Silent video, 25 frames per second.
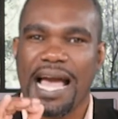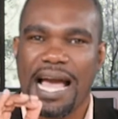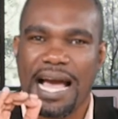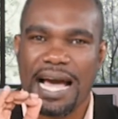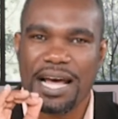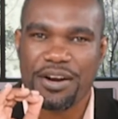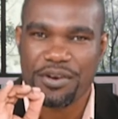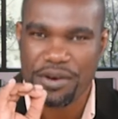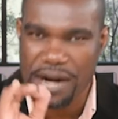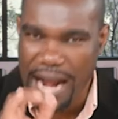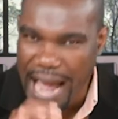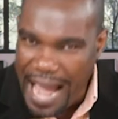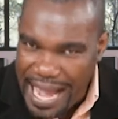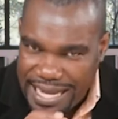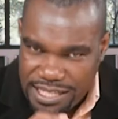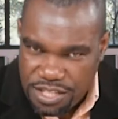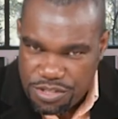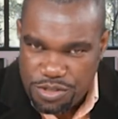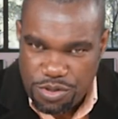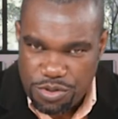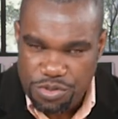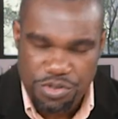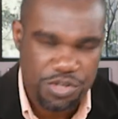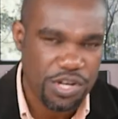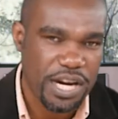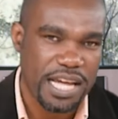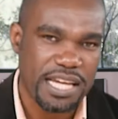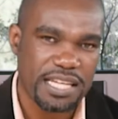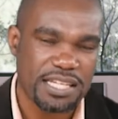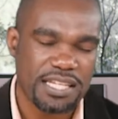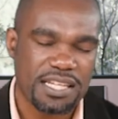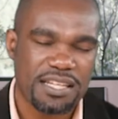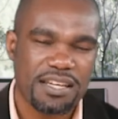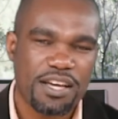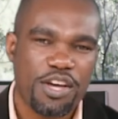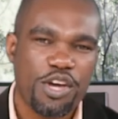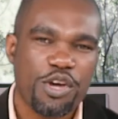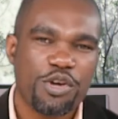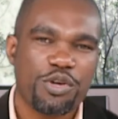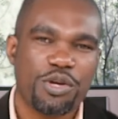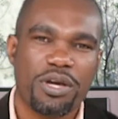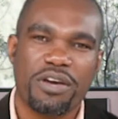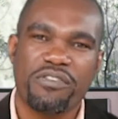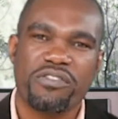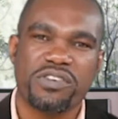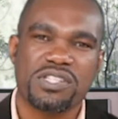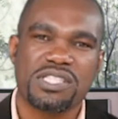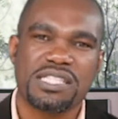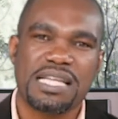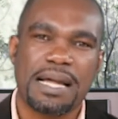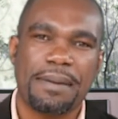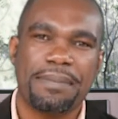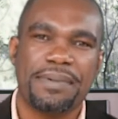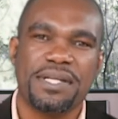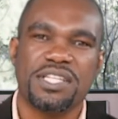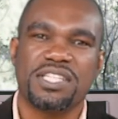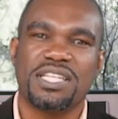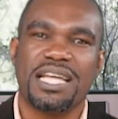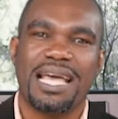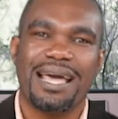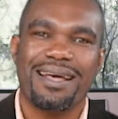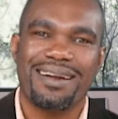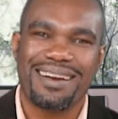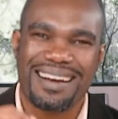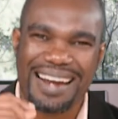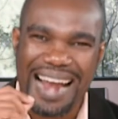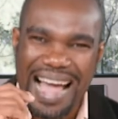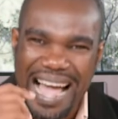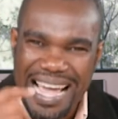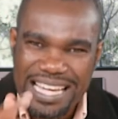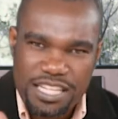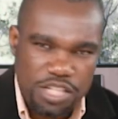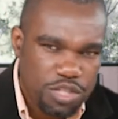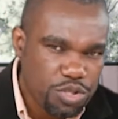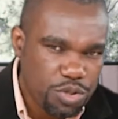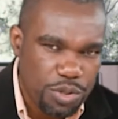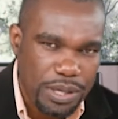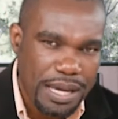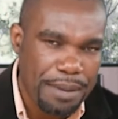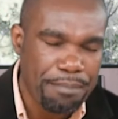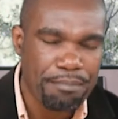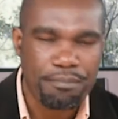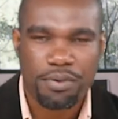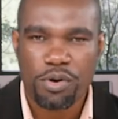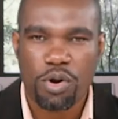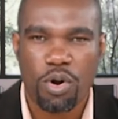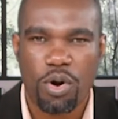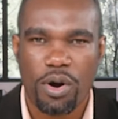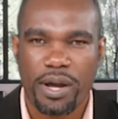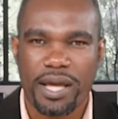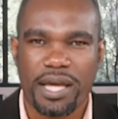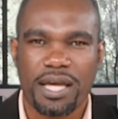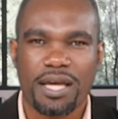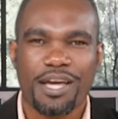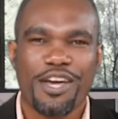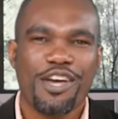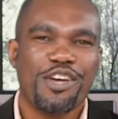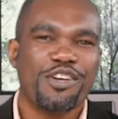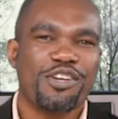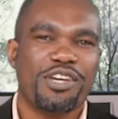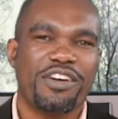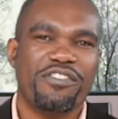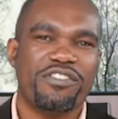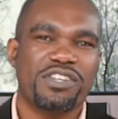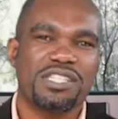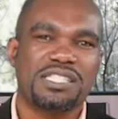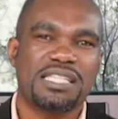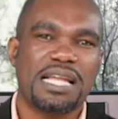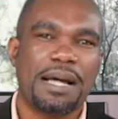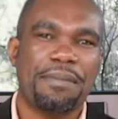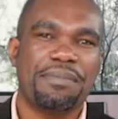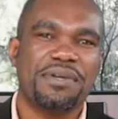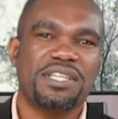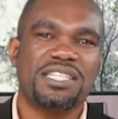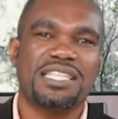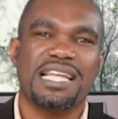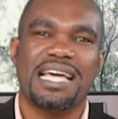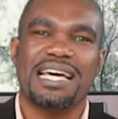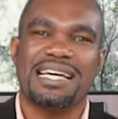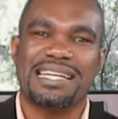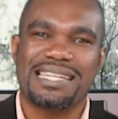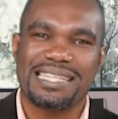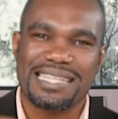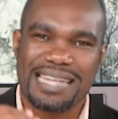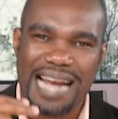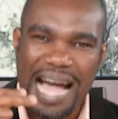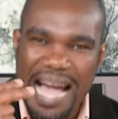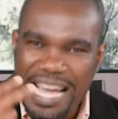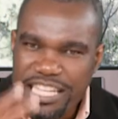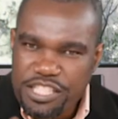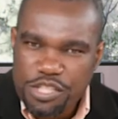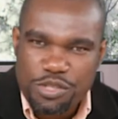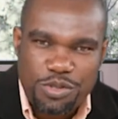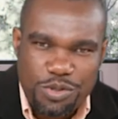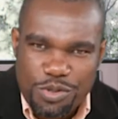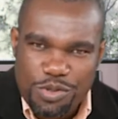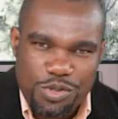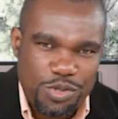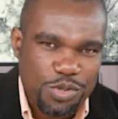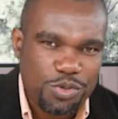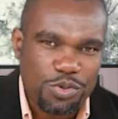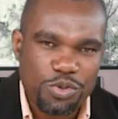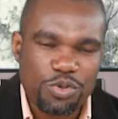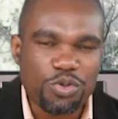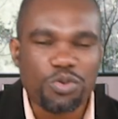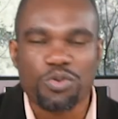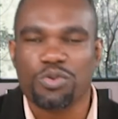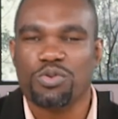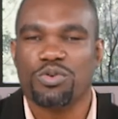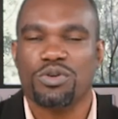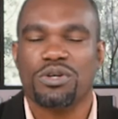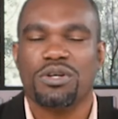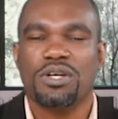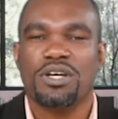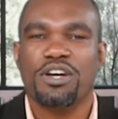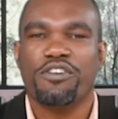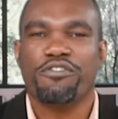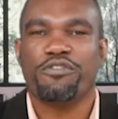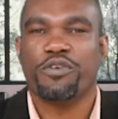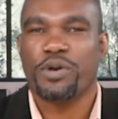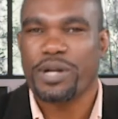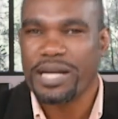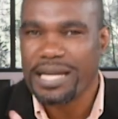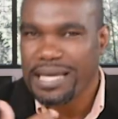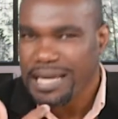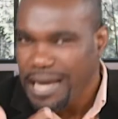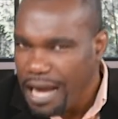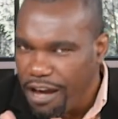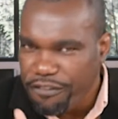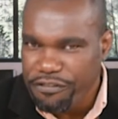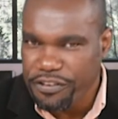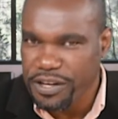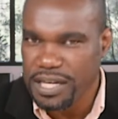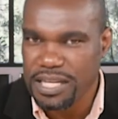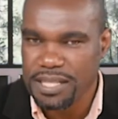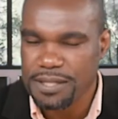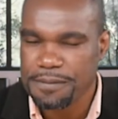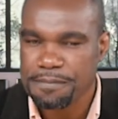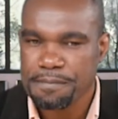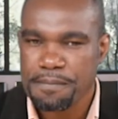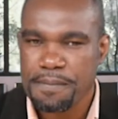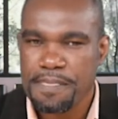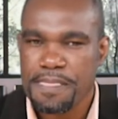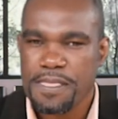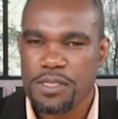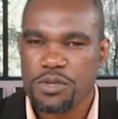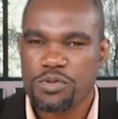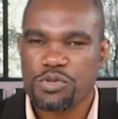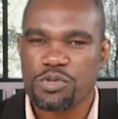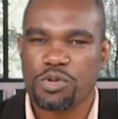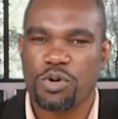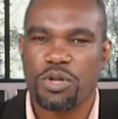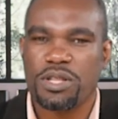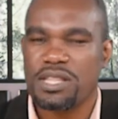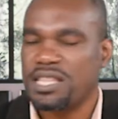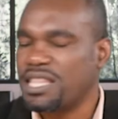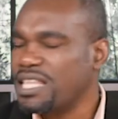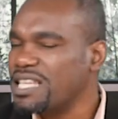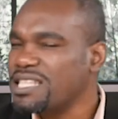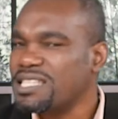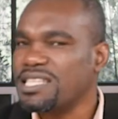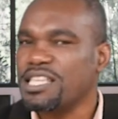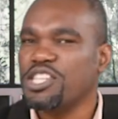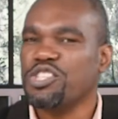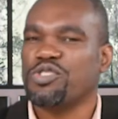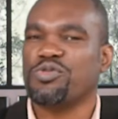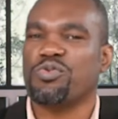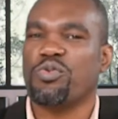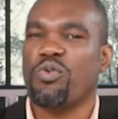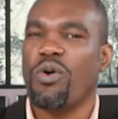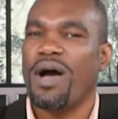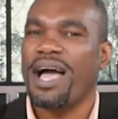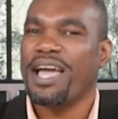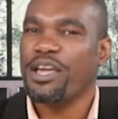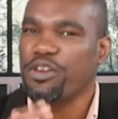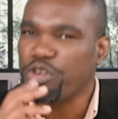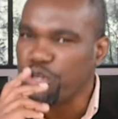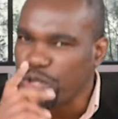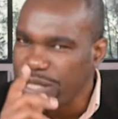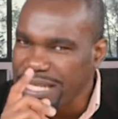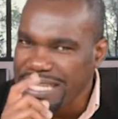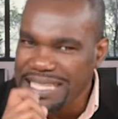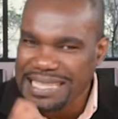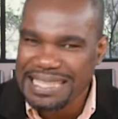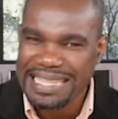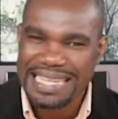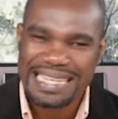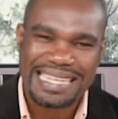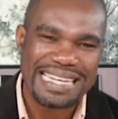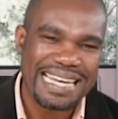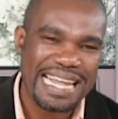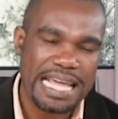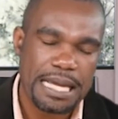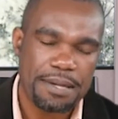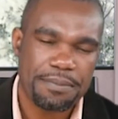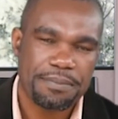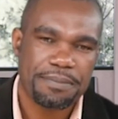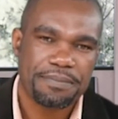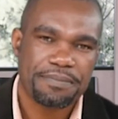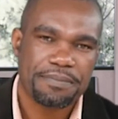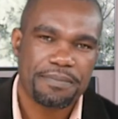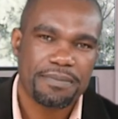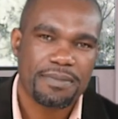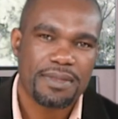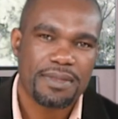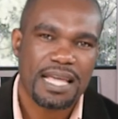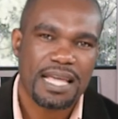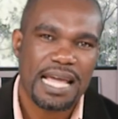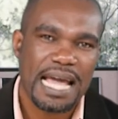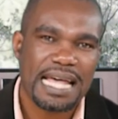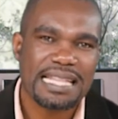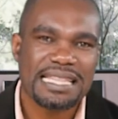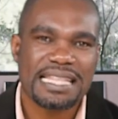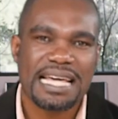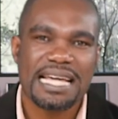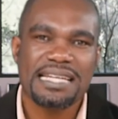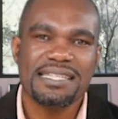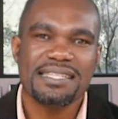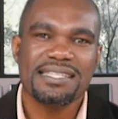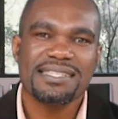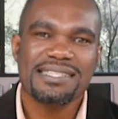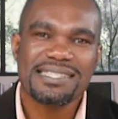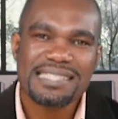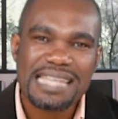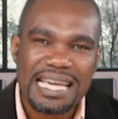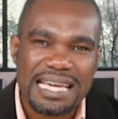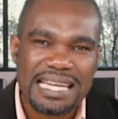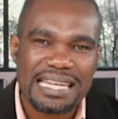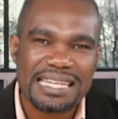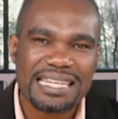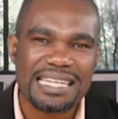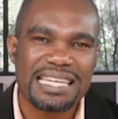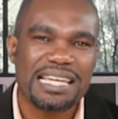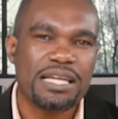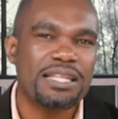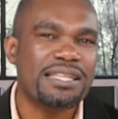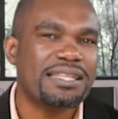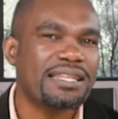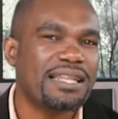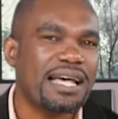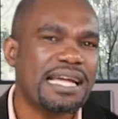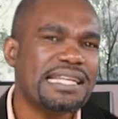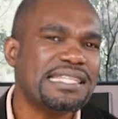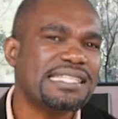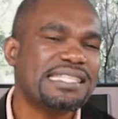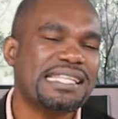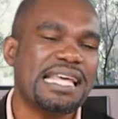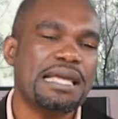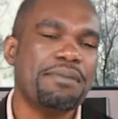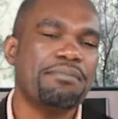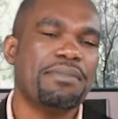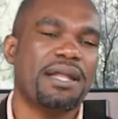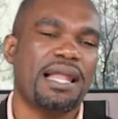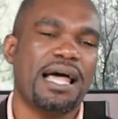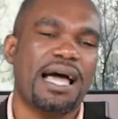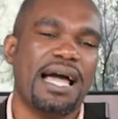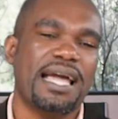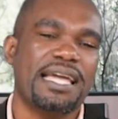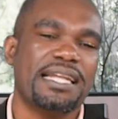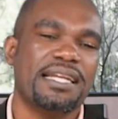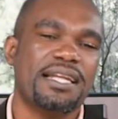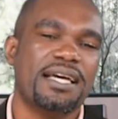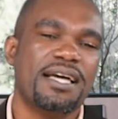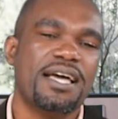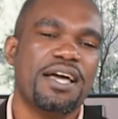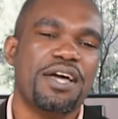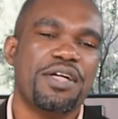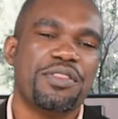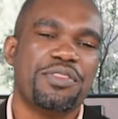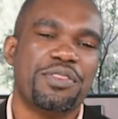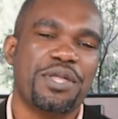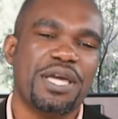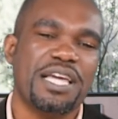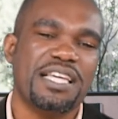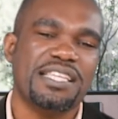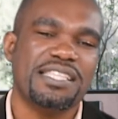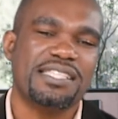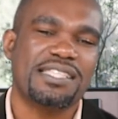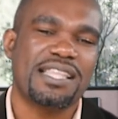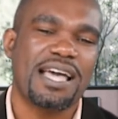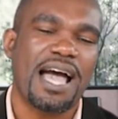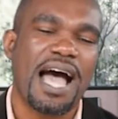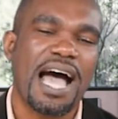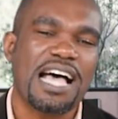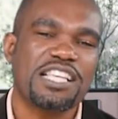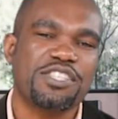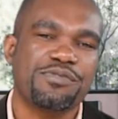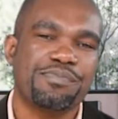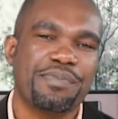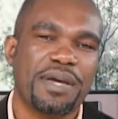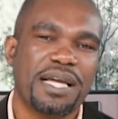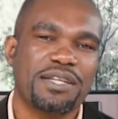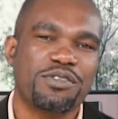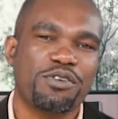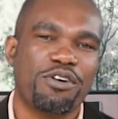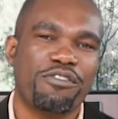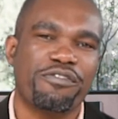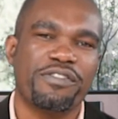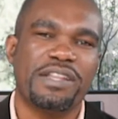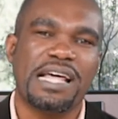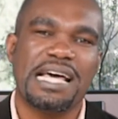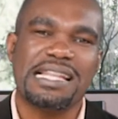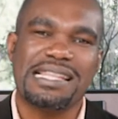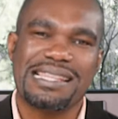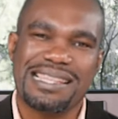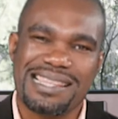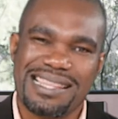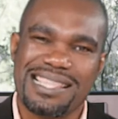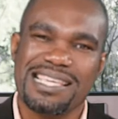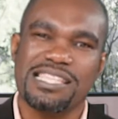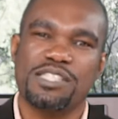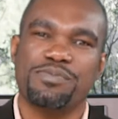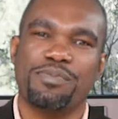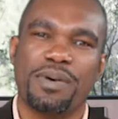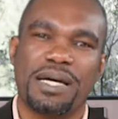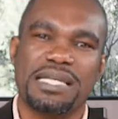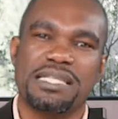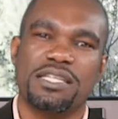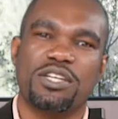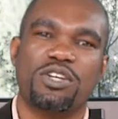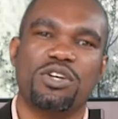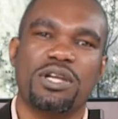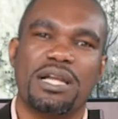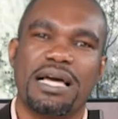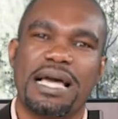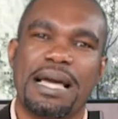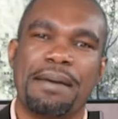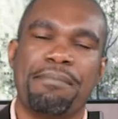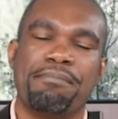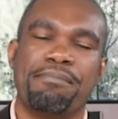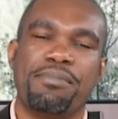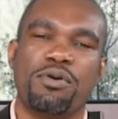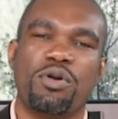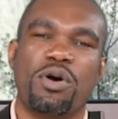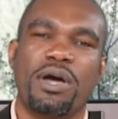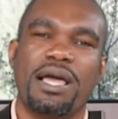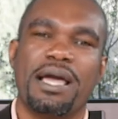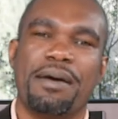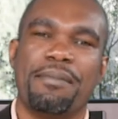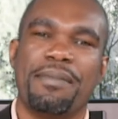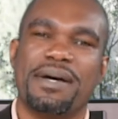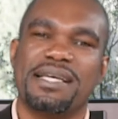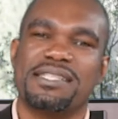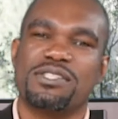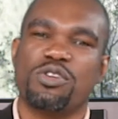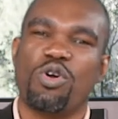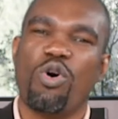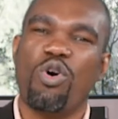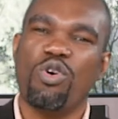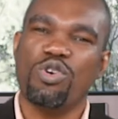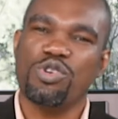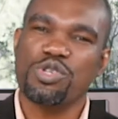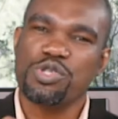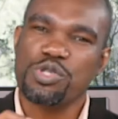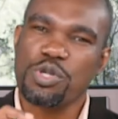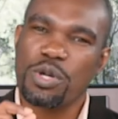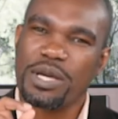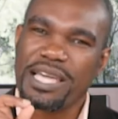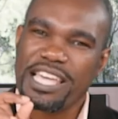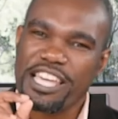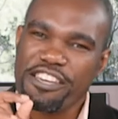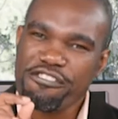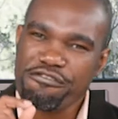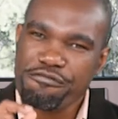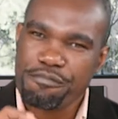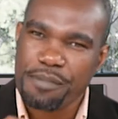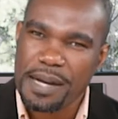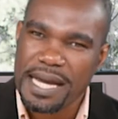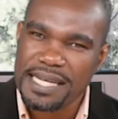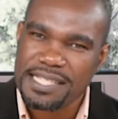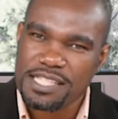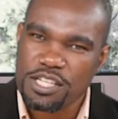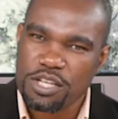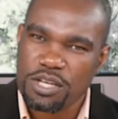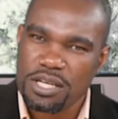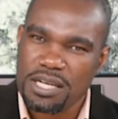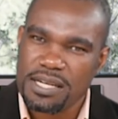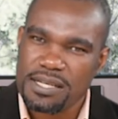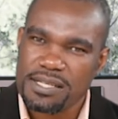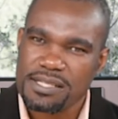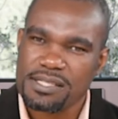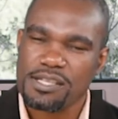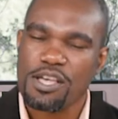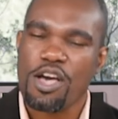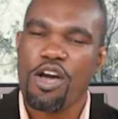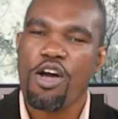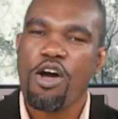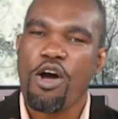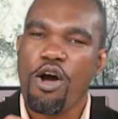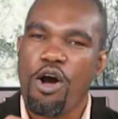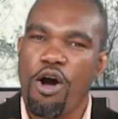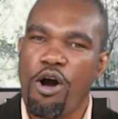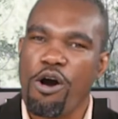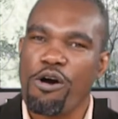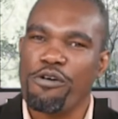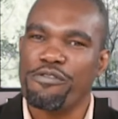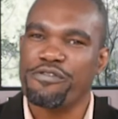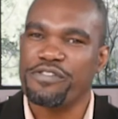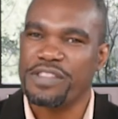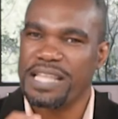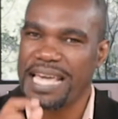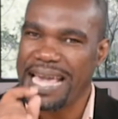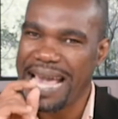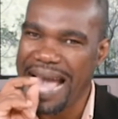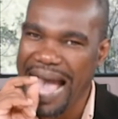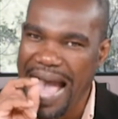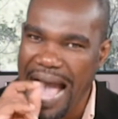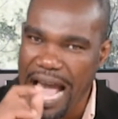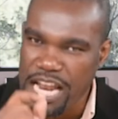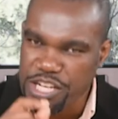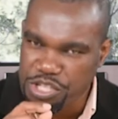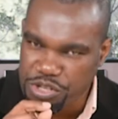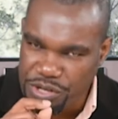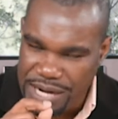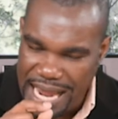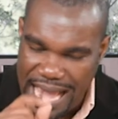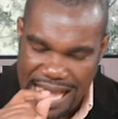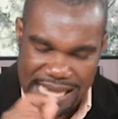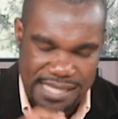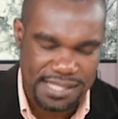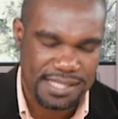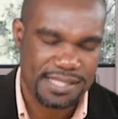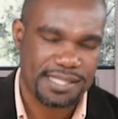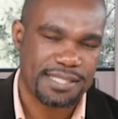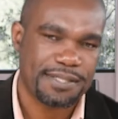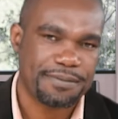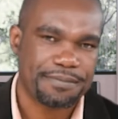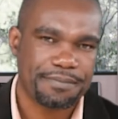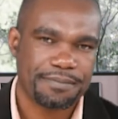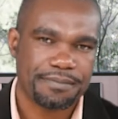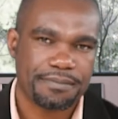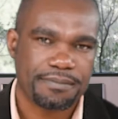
a right to trade. You have established a right to employ. You have established a right to sue for recovery. So, this is why you need that name. And then, secondly, in that same line, there is the aspect of that this particular employer must also give particulars of their address.